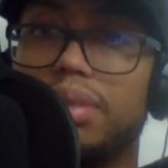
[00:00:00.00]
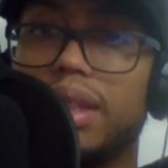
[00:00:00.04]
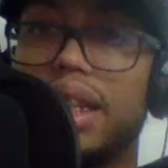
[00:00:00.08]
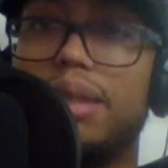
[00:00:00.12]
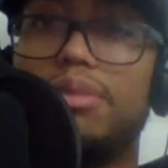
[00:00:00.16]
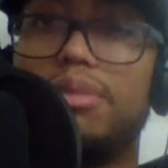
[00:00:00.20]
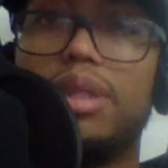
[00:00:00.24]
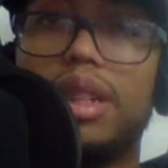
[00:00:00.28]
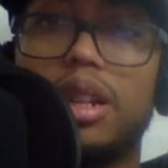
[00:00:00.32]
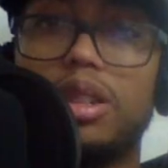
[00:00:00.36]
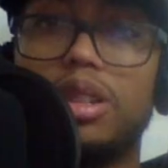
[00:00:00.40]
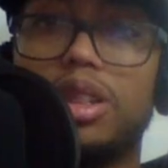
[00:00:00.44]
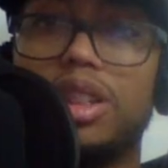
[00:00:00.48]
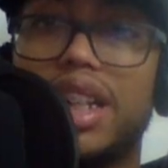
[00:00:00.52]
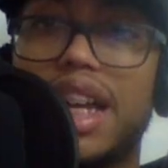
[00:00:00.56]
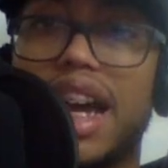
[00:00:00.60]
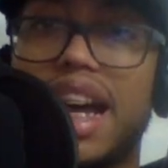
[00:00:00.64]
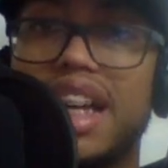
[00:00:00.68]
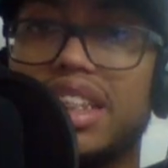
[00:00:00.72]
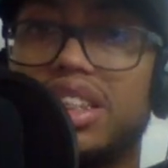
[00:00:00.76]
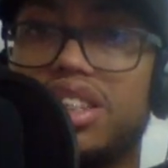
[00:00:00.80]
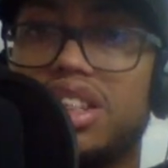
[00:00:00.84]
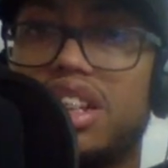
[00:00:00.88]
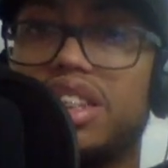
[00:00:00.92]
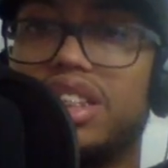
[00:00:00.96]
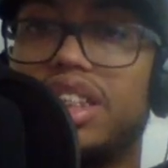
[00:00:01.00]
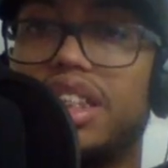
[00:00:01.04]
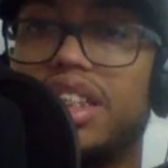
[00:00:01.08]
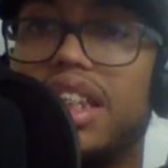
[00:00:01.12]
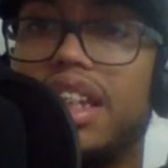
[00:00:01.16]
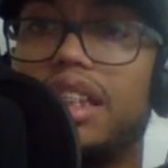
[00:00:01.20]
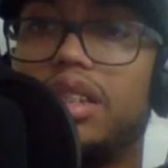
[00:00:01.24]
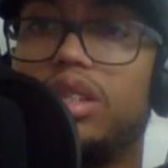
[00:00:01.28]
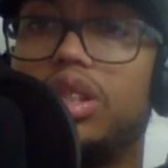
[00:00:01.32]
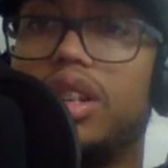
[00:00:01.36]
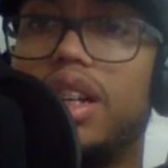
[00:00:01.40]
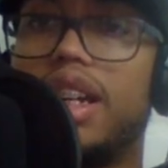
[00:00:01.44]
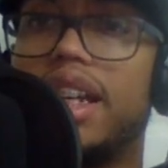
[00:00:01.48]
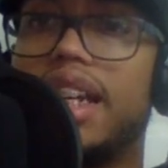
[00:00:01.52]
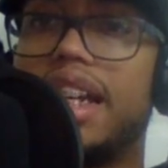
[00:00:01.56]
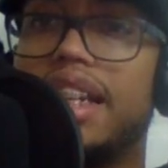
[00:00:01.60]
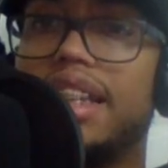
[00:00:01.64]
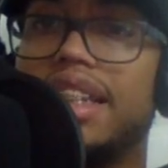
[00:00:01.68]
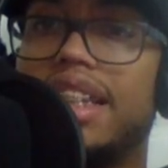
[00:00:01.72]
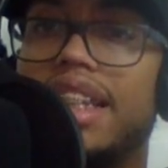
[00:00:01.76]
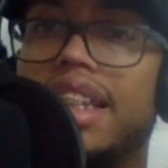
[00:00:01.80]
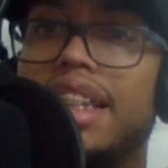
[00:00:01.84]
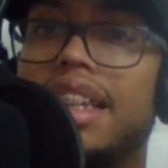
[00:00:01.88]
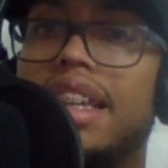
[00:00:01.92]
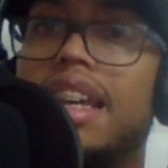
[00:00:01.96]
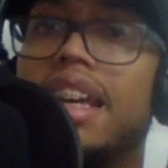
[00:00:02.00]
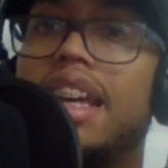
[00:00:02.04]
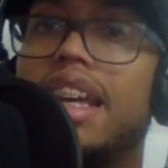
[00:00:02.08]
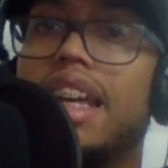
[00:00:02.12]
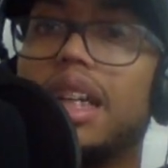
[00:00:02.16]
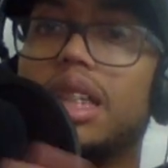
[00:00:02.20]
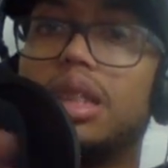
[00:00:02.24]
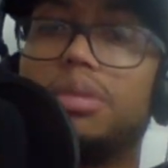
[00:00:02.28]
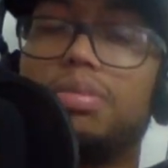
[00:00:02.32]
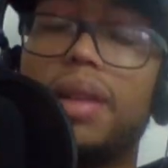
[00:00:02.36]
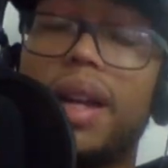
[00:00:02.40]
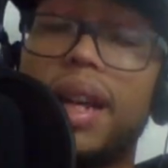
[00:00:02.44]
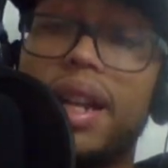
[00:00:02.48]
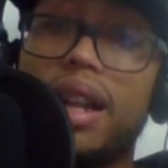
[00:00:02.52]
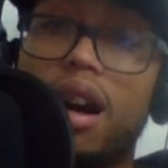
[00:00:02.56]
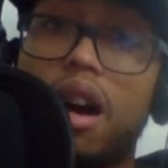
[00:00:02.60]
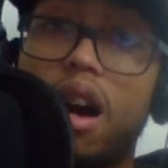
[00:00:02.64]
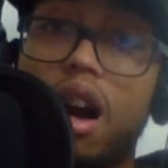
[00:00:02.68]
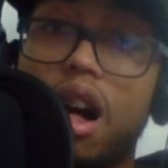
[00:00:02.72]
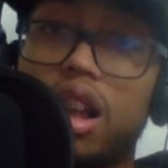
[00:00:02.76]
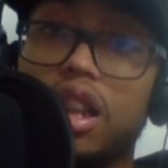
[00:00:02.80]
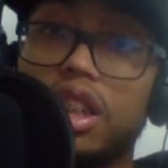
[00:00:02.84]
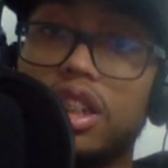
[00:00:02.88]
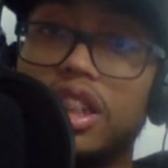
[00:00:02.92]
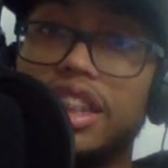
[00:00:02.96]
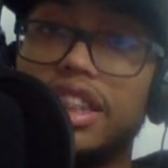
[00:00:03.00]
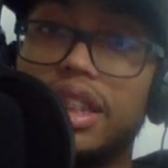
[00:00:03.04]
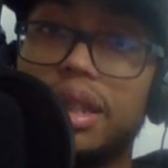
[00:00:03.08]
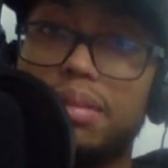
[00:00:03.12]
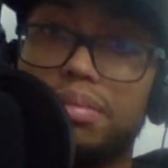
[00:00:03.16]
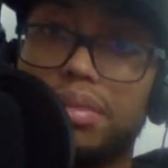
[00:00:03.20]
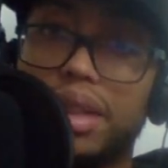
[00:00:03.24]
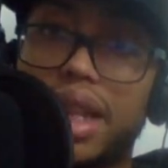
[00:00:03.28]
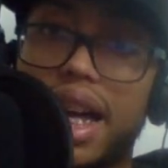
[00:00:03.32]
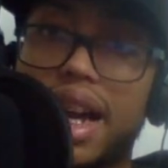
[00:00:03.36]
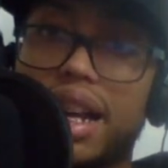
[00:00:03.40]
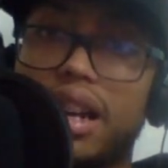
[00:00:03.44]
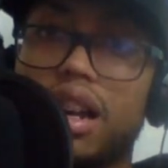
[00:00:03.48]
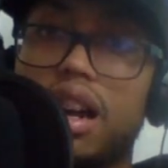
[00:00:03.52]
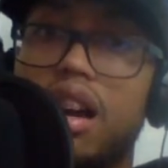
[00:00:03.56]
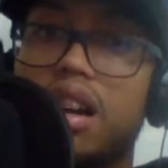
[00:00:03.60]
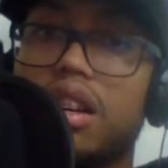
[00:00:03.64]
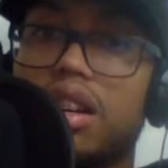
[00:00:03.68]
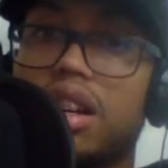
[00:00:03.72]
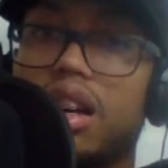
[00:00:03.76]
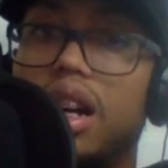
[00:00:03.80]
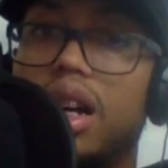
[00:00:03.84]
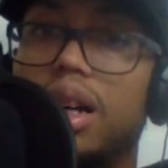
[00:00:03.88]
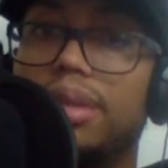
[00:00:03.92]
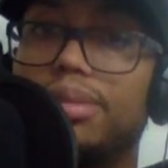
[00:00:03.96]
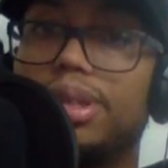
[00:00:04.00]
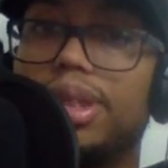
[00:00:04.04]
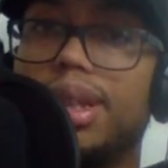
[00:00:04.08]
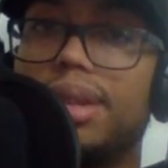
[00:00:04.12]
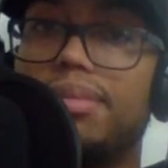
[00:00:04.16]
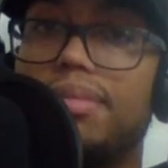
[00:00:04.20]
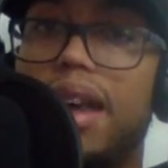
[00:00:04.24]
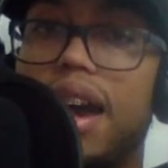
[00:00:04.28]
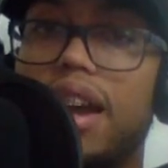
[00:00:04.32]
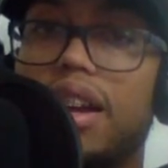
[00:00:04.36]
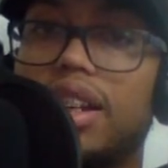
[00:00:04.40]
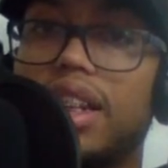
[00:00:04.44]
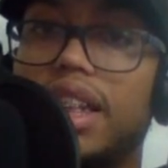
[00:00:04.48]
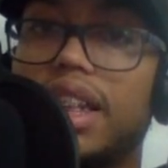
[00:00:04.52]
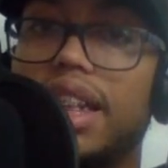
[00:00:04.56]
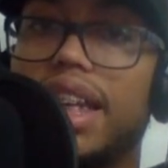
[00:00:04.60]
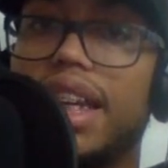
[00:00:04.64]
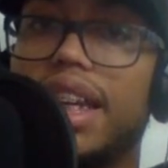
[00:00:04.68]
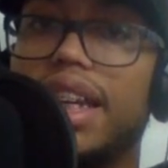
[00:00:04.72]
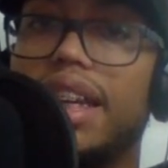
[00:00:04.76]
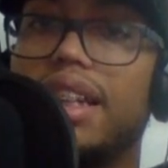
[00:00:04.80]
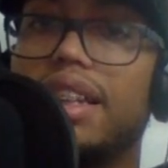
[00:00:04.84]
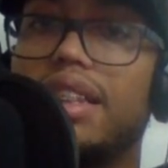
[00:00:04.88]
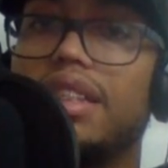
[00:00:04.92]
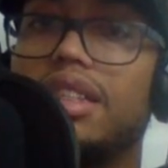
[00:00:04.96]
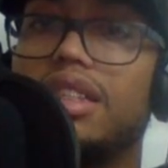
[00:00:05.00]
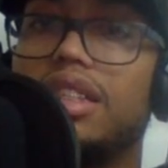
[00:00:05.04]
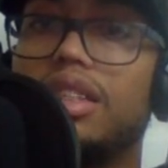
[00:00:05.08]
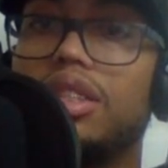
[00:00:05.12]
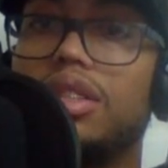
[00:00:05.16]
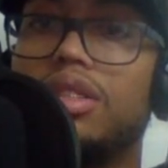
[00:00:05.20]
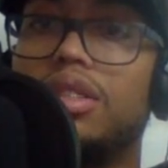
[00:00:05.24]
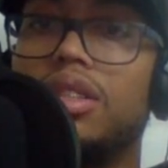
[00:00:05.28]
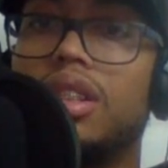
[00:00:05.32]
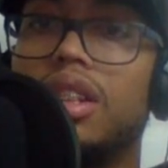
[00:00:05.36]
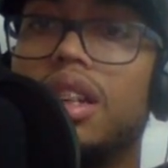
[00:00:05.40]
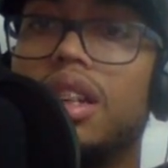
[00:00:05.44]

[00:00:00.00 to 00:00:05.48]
But let me know you guys' thoughts on that trade. I did explain all this in Blackhawk Up, so I'm not going to get into